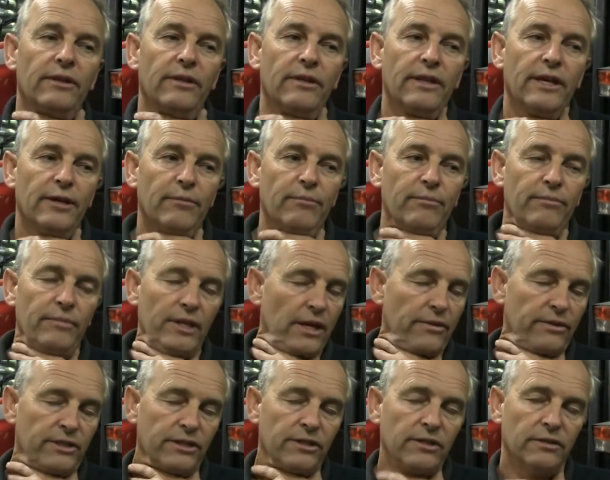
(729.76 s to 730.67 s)
No,
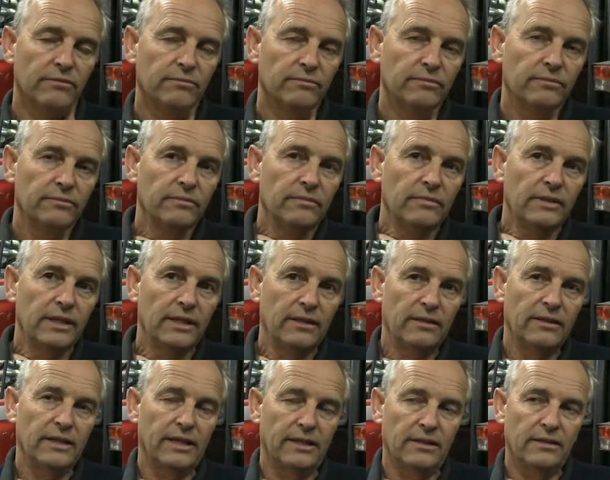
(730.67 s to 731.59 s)
it's not.
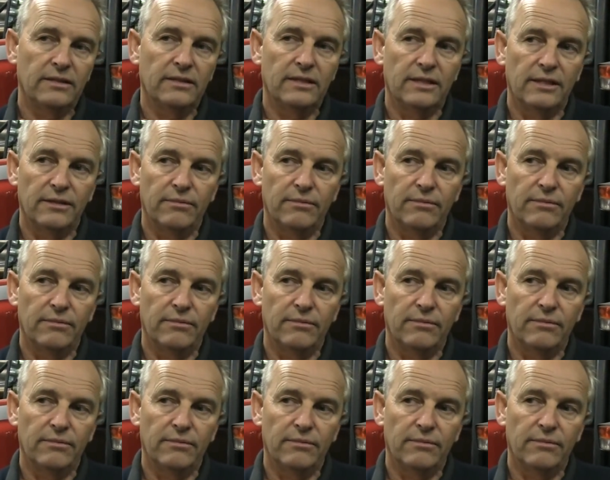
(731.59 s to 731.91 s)
That's...